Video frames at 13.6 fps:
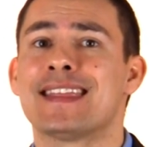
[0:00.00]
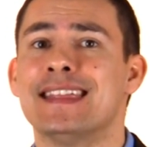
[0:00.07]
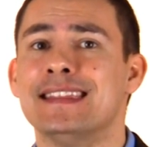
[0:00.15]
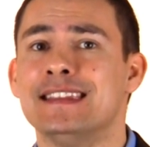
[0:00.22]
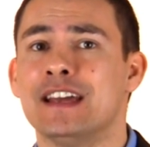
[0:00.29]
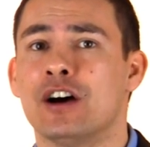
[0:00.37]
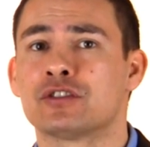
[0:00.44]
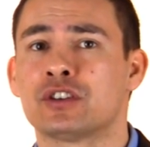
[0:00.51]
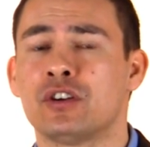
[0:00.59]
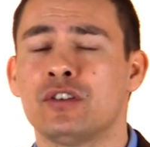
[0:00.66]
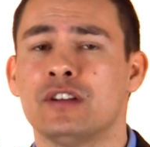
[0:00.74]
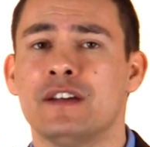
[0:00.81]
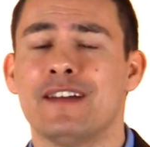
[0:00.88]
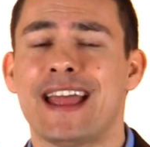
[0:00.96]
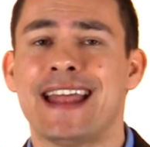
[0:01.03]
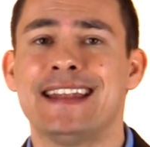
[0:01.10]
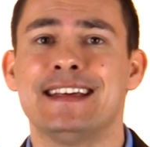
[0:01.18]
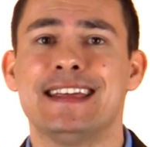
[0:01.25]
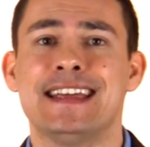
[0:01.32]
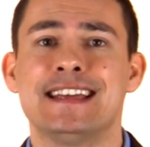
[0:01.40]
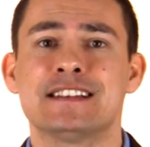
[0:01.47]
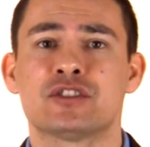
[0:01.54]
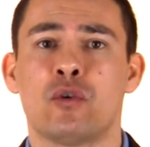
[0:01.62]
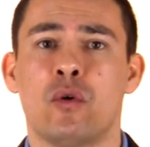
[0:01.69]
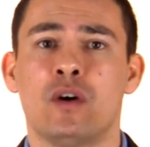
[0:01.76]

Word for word: than the alternative and it is